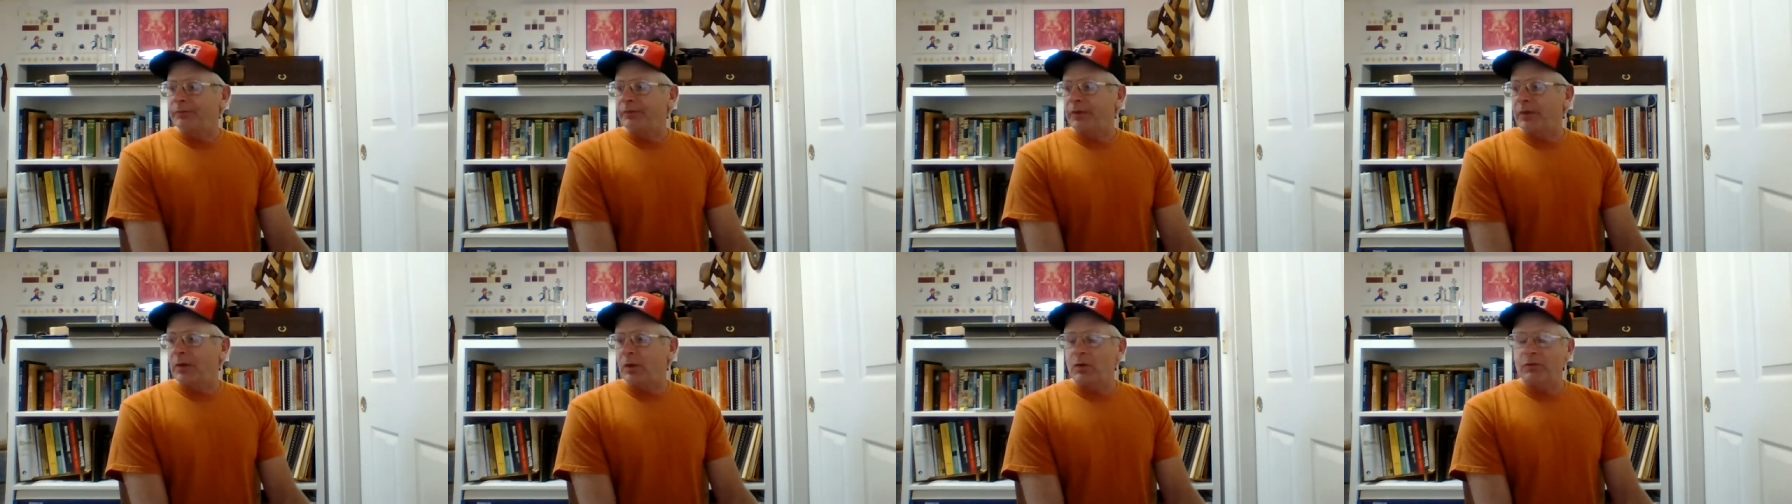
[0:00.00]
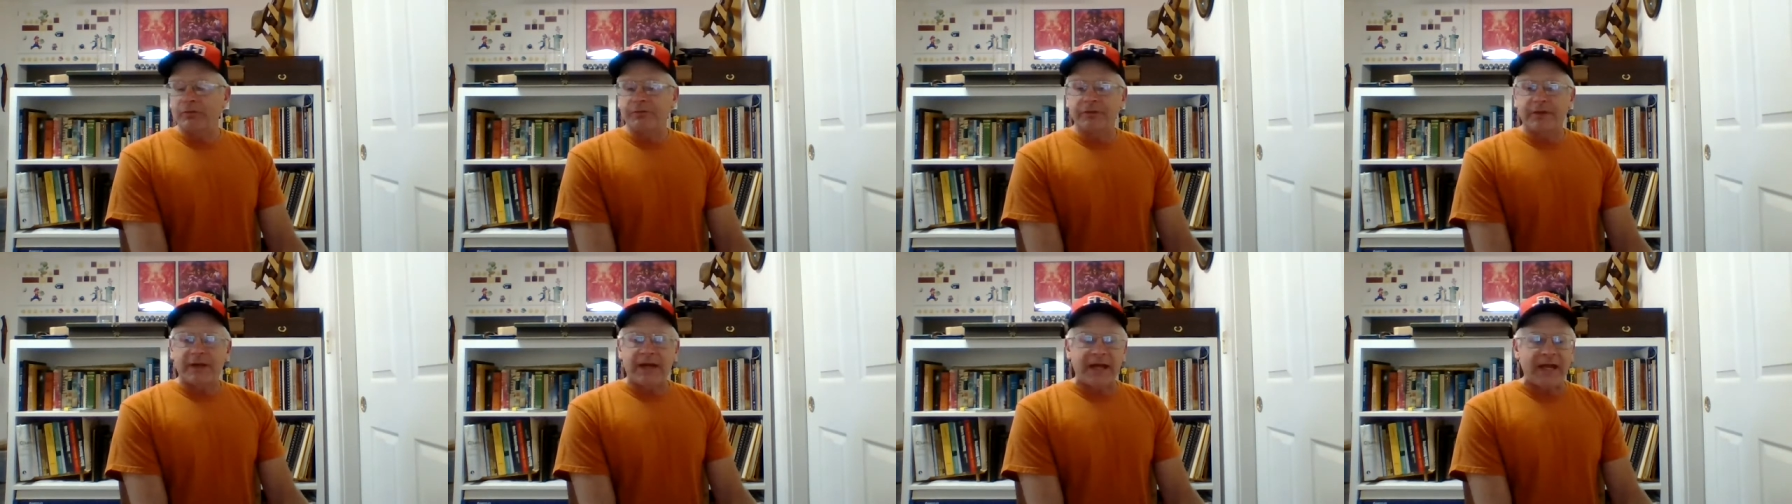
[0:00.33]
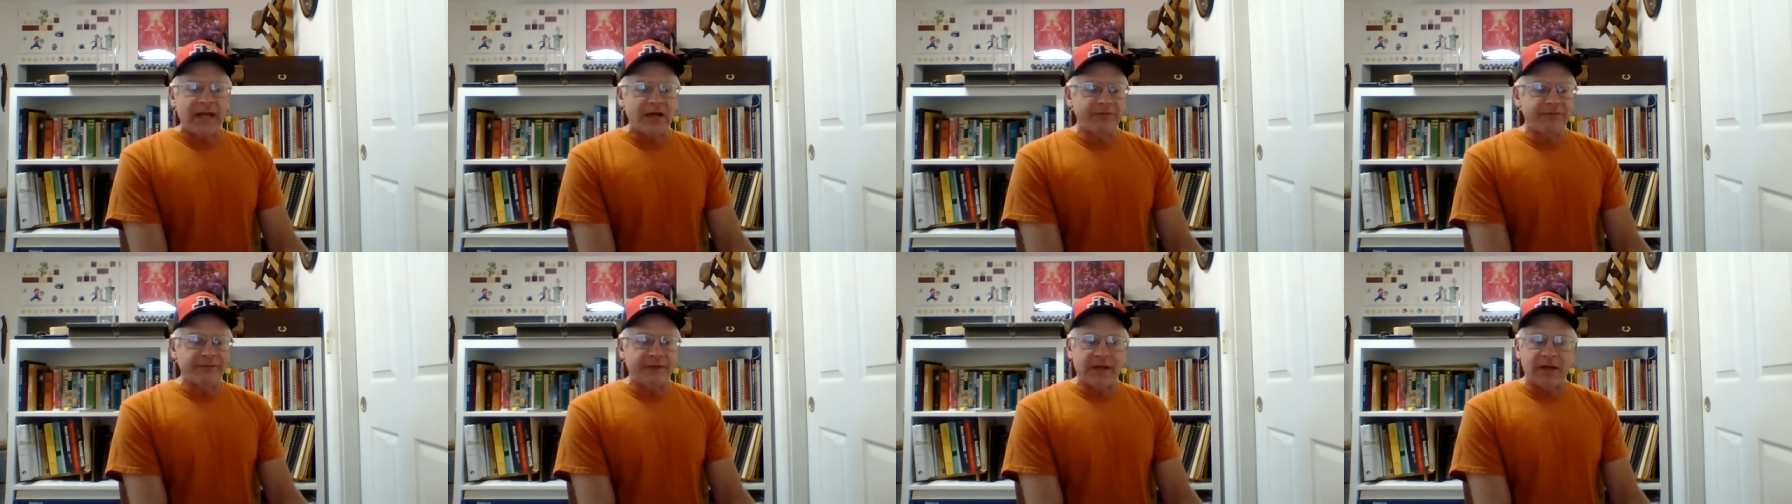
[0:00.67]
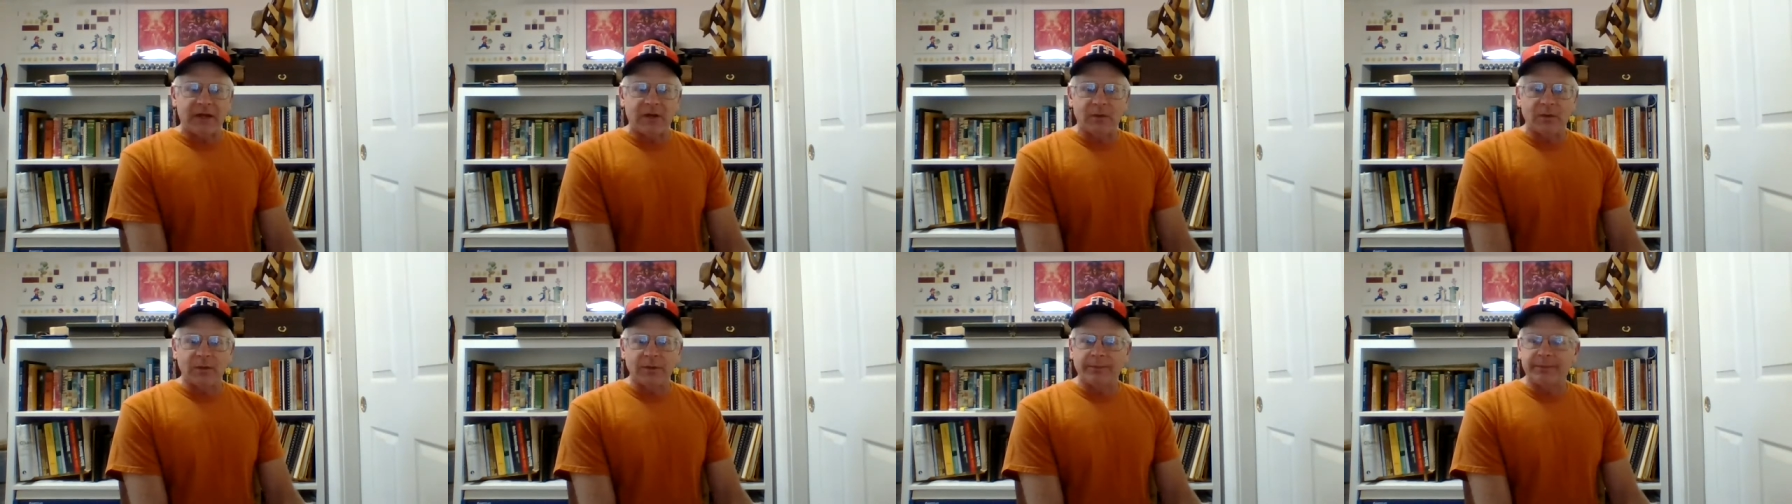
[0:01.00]
to go for half
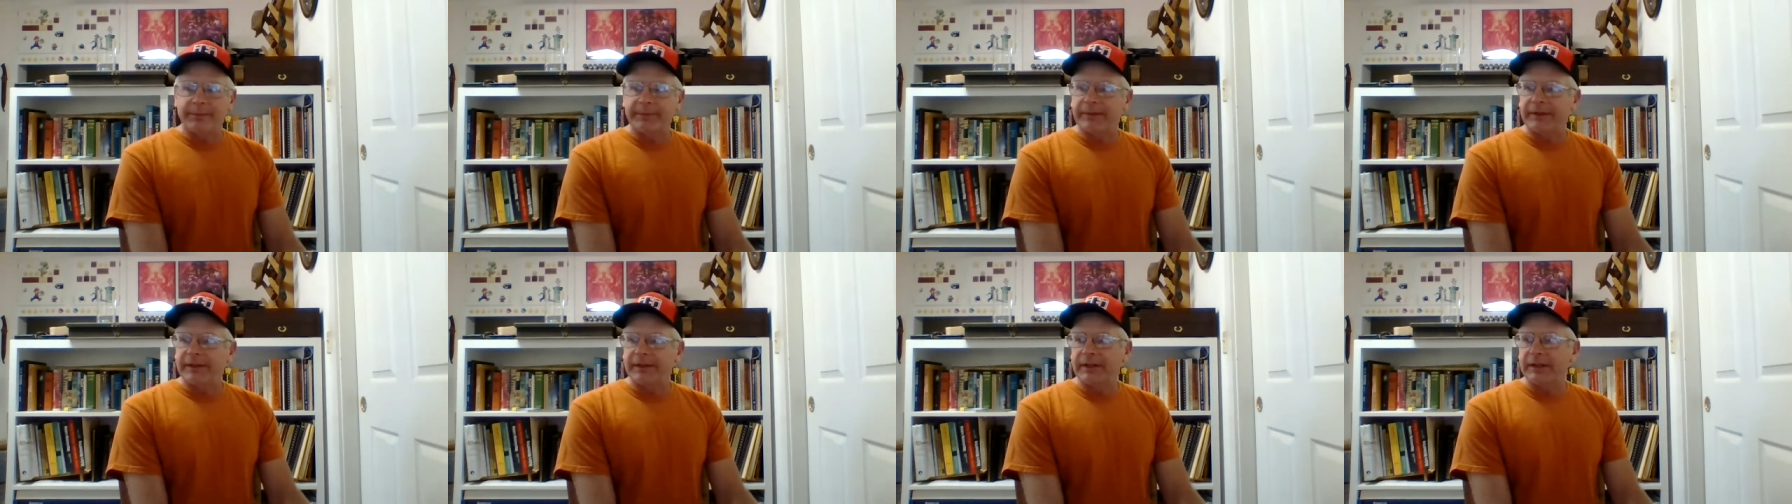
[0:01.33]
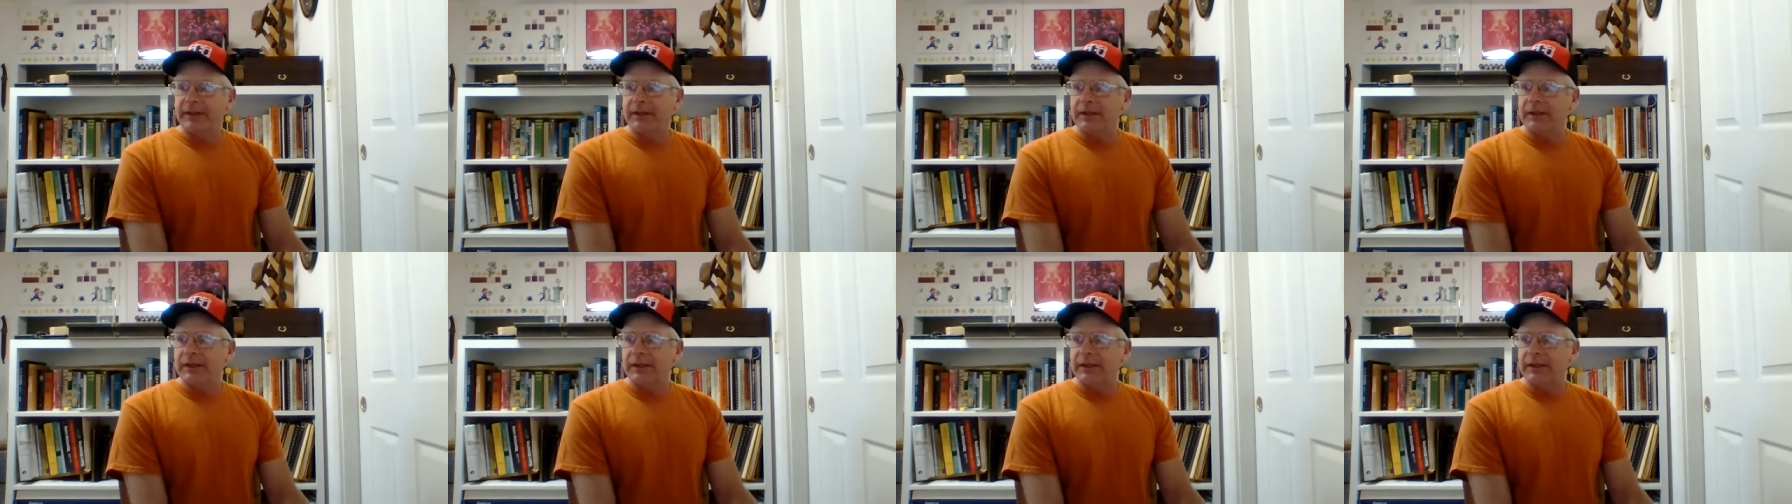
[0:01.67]
hour, but